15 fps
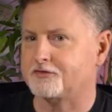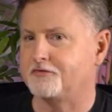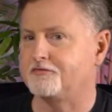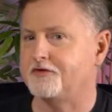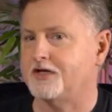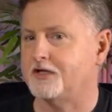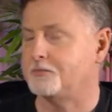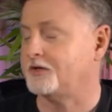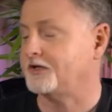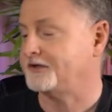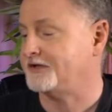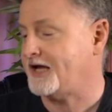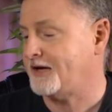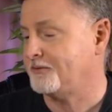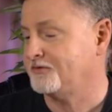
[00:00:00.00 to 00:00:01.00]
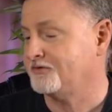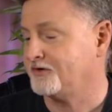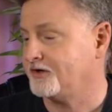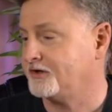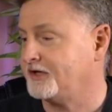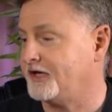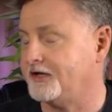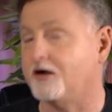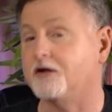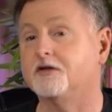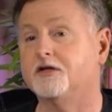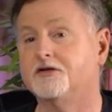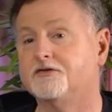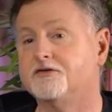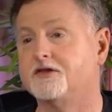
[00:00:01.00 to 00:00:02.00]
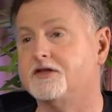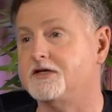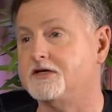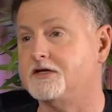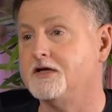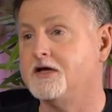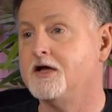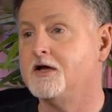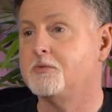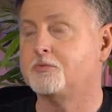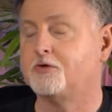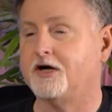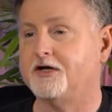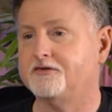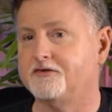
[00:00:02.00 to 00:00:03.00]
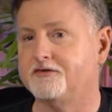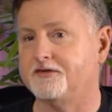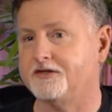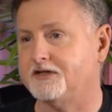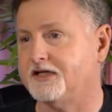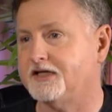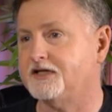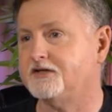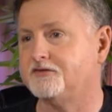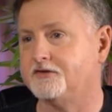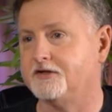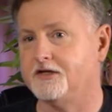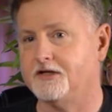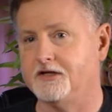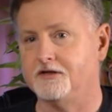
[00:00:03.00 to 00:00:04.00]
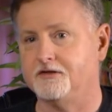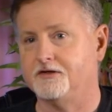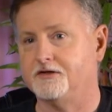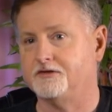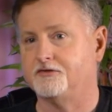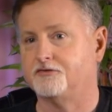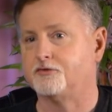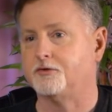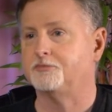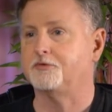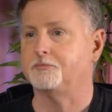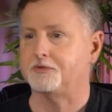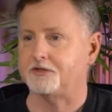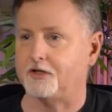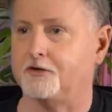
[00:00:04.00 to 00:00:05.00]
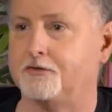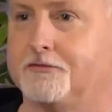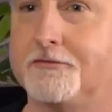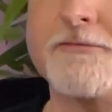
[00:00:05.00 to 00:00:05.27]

are available on Amazon, and I'll list the prices and links in the description below.